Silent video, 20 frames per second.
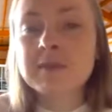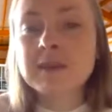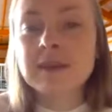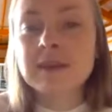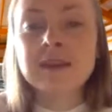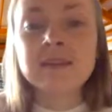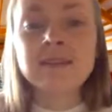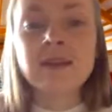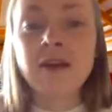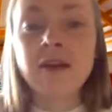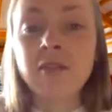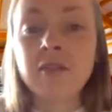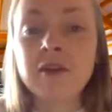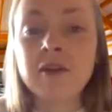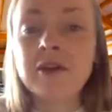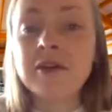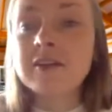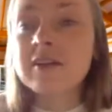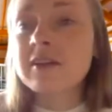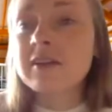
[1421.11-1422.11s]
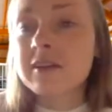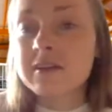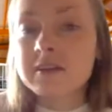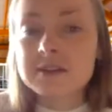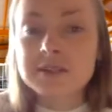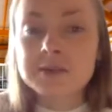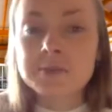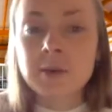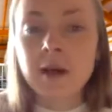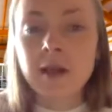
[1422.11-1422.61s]
be done earlier
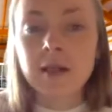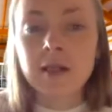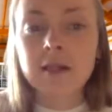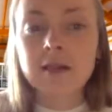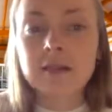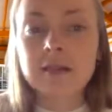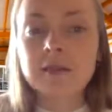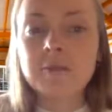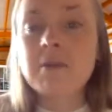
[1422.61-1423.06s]
as well,